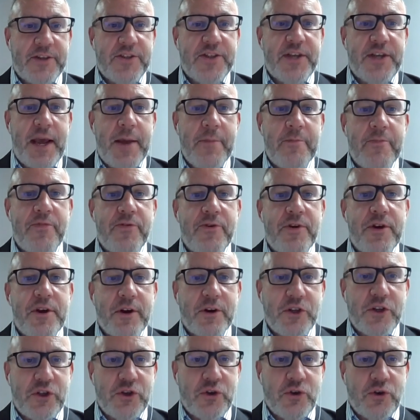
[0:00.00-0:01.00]
temporary
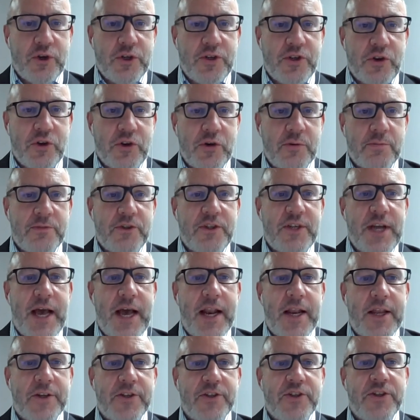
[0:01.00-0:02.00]
or short-term
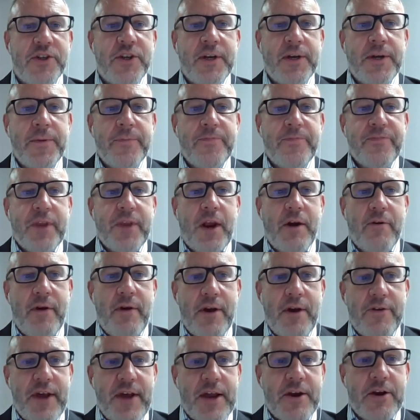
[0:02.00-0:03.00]
challenge
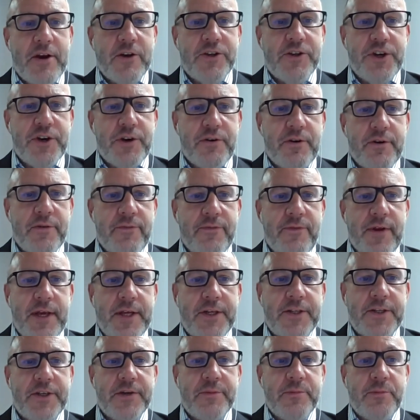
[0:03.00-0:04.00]
around energy or
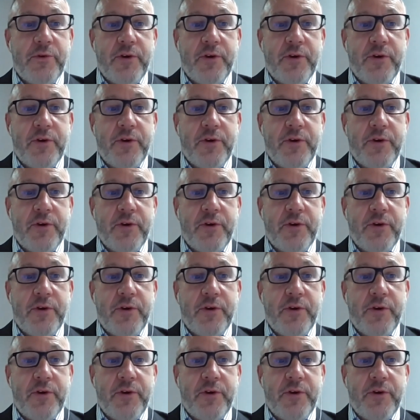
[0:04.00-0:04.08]
inflation.